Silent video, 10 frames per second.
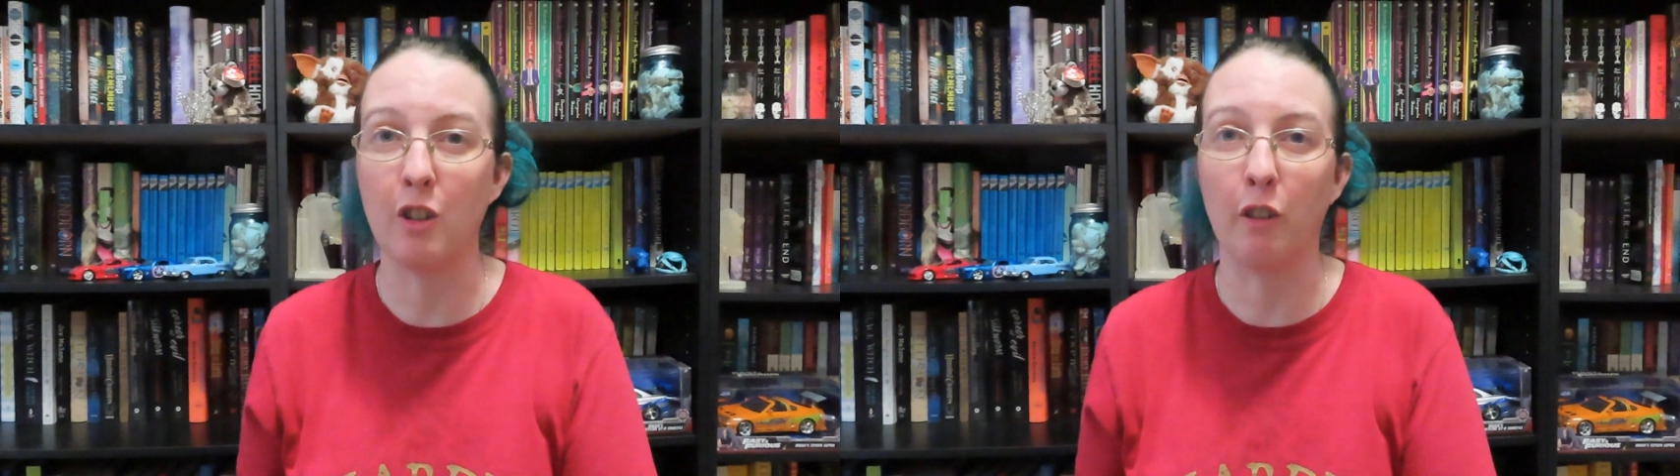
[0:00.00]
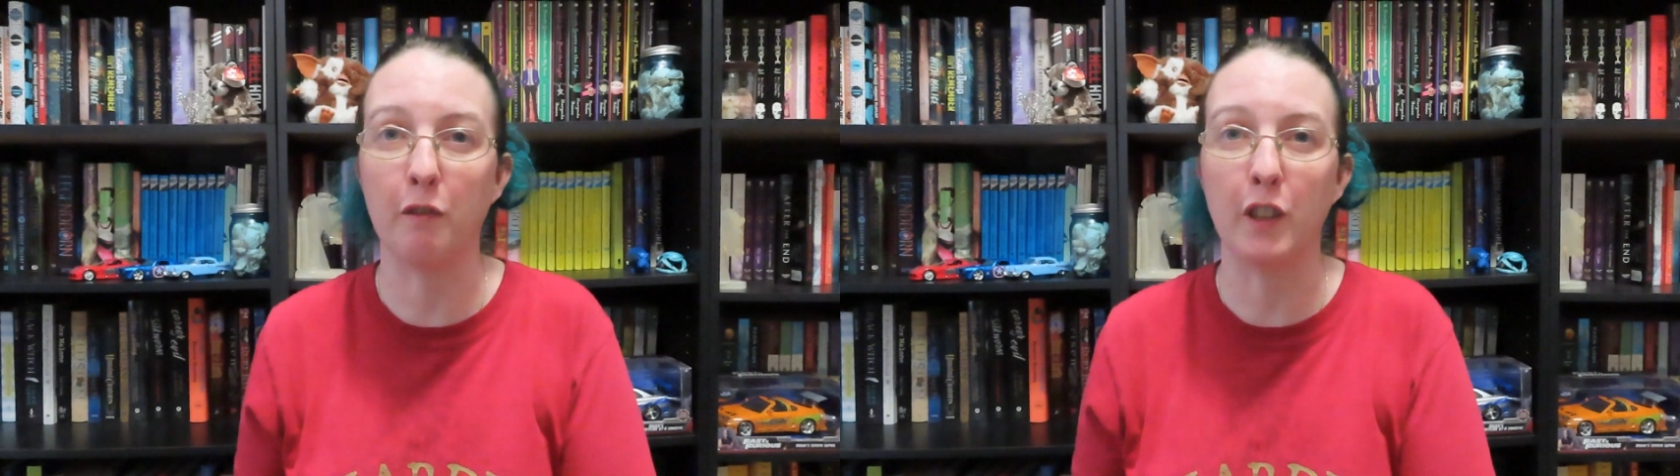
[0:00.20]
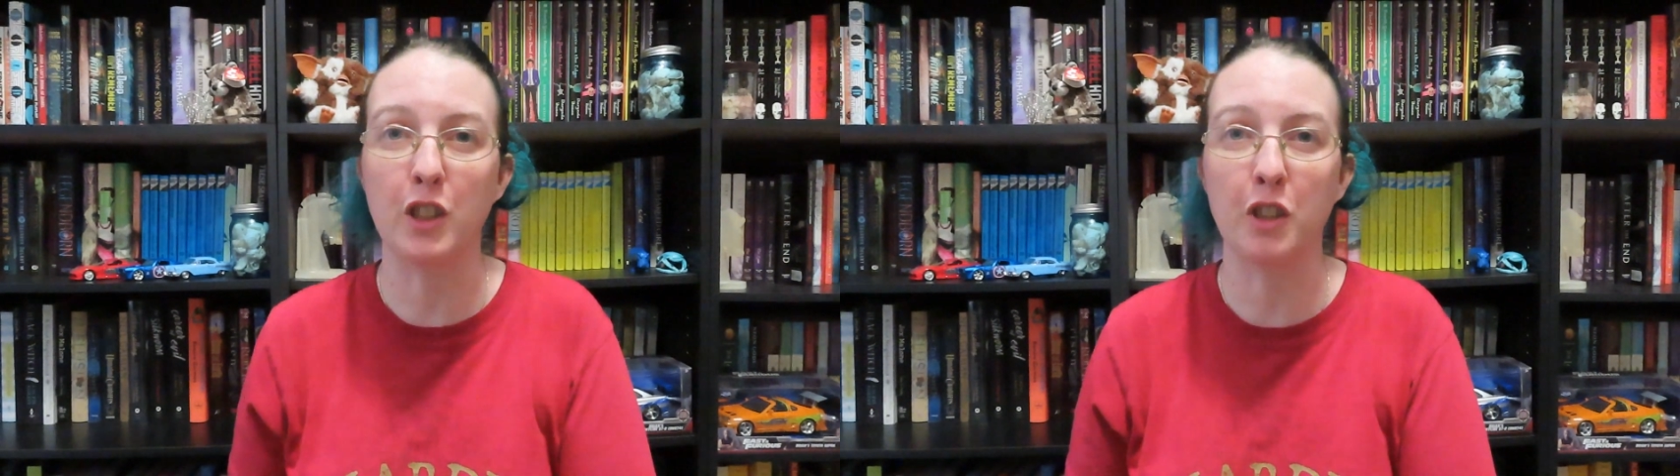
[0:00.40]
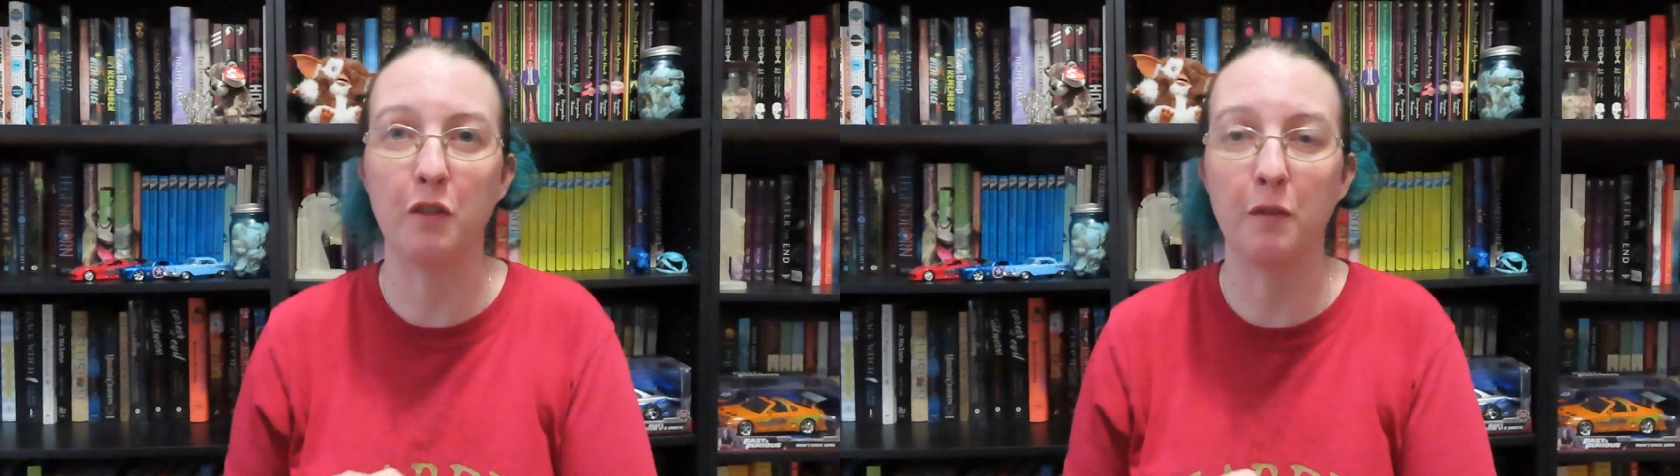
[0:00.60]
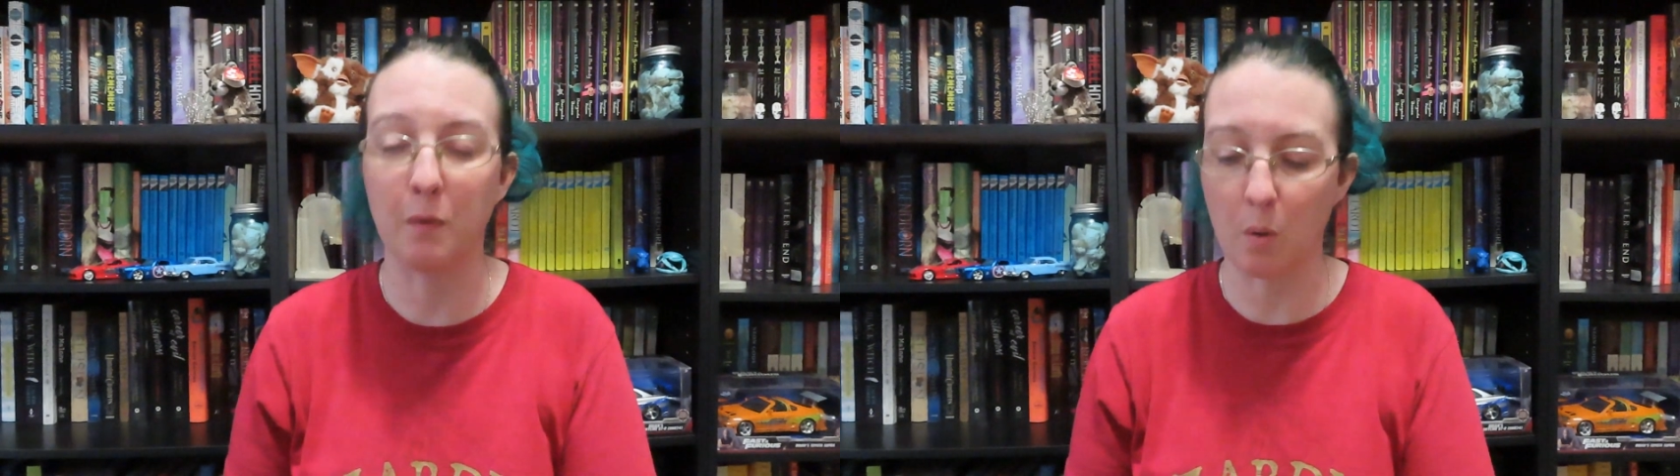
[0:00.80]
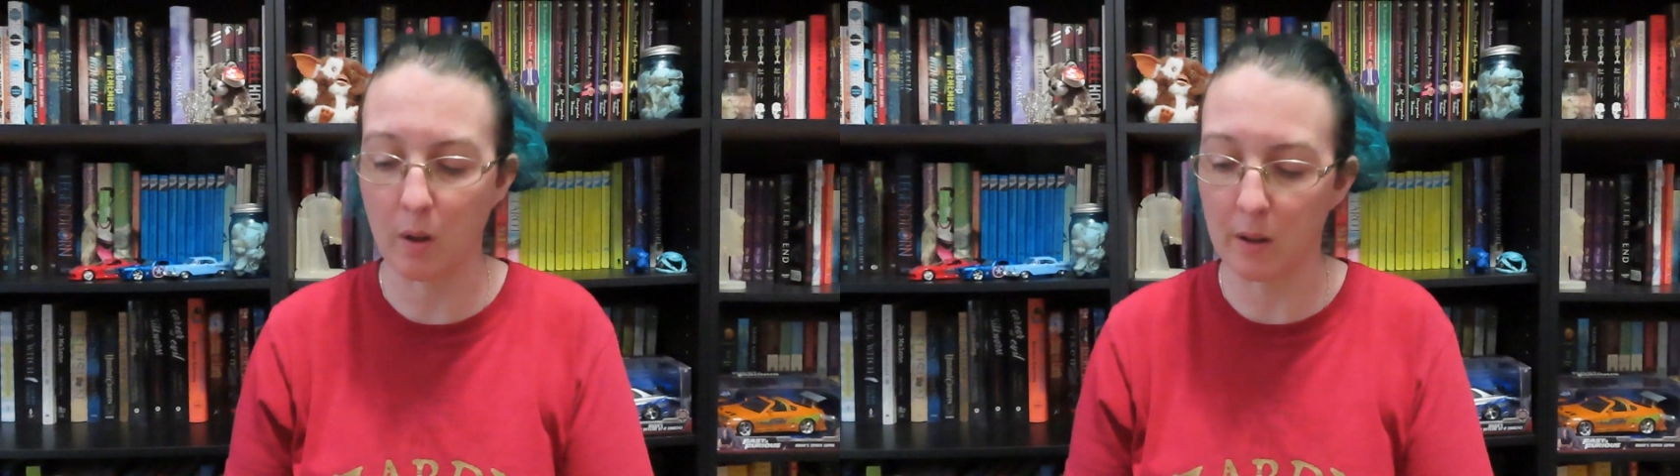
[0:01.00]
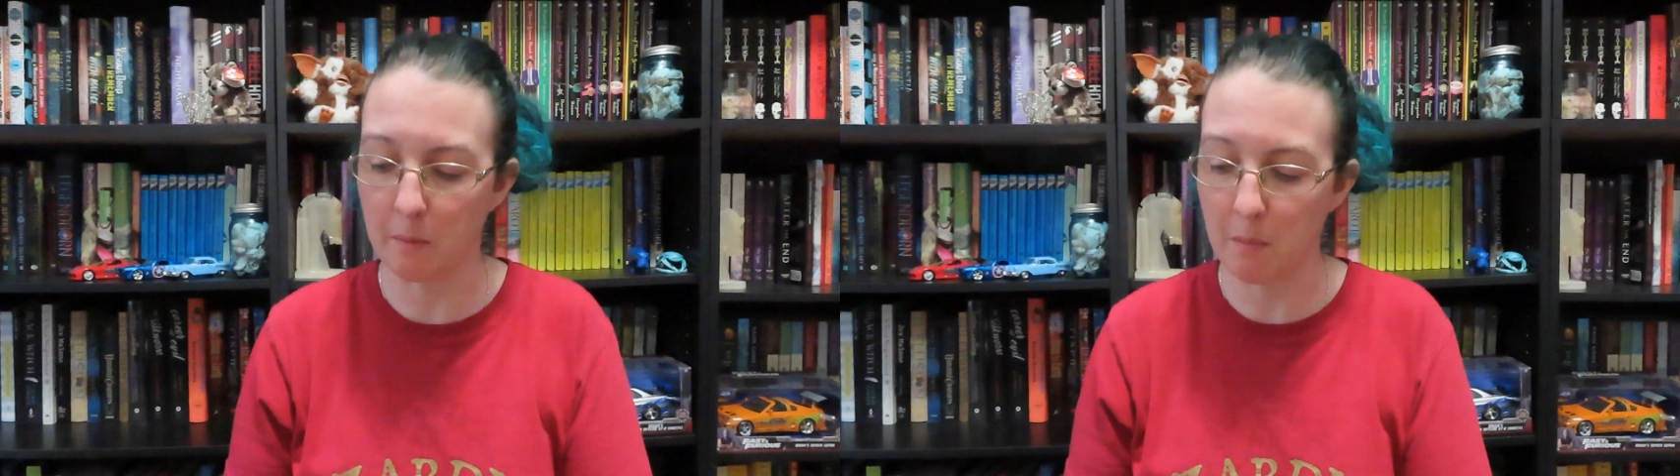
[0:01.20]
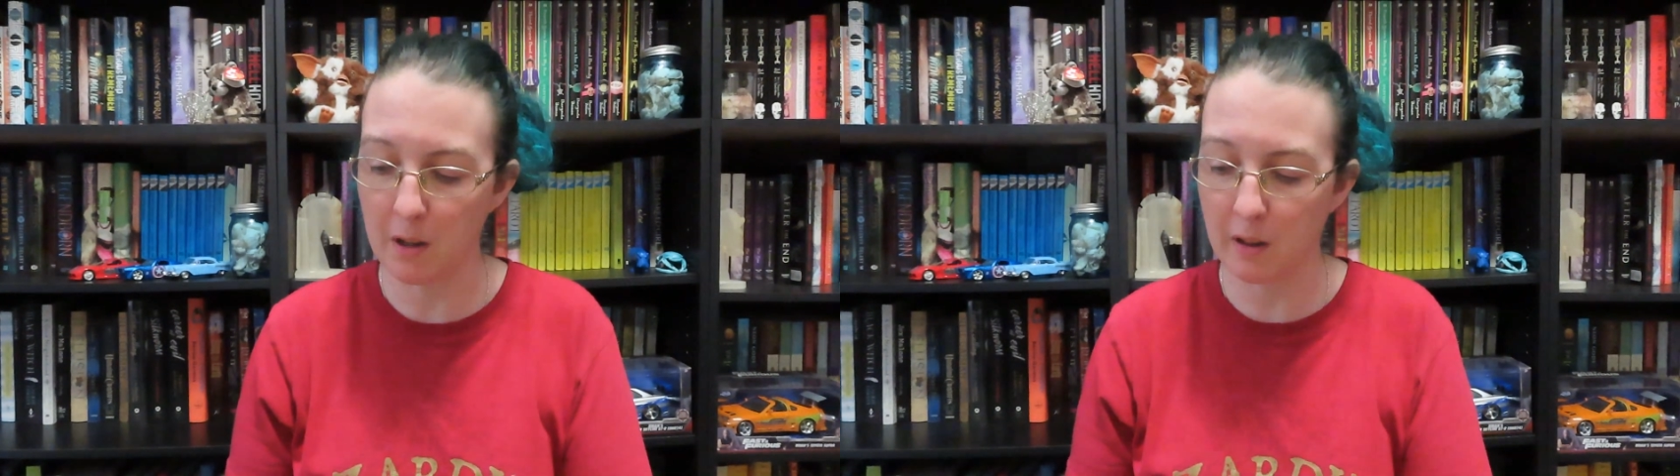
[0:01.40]
nonfiction for
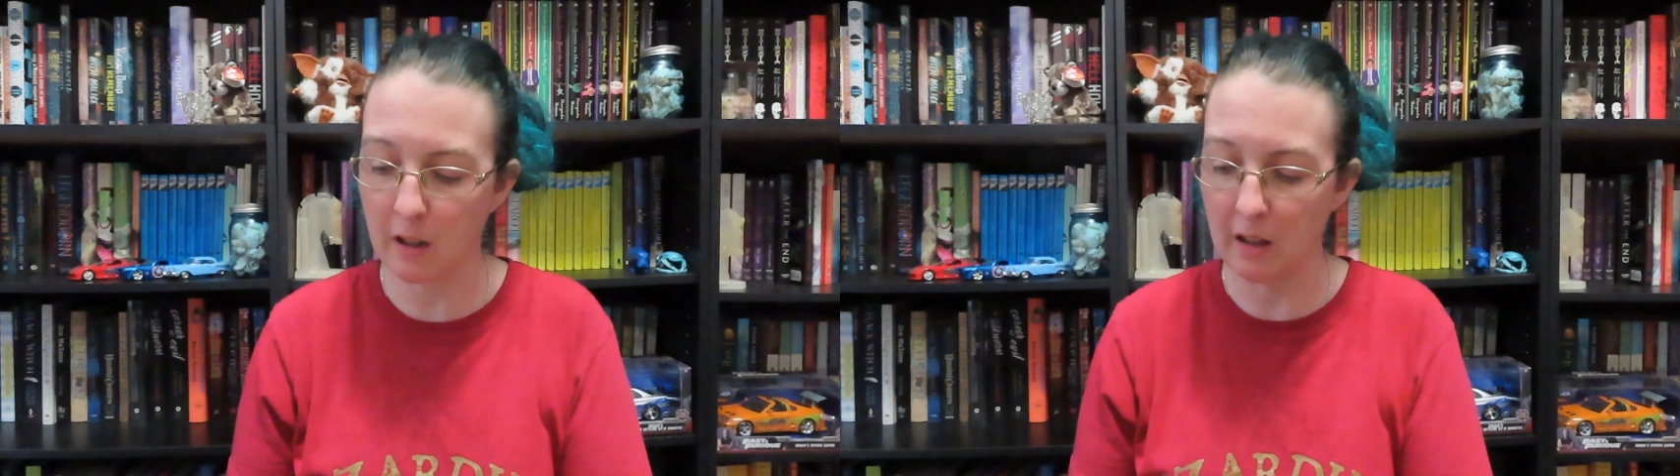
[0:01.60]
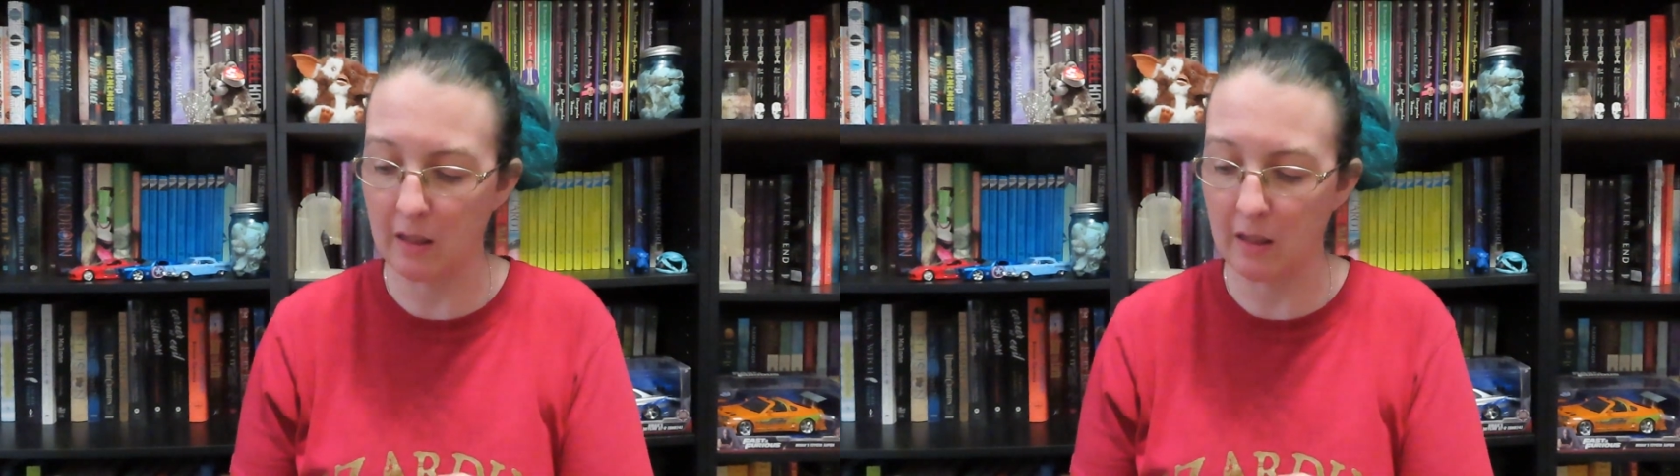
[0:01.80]
the month,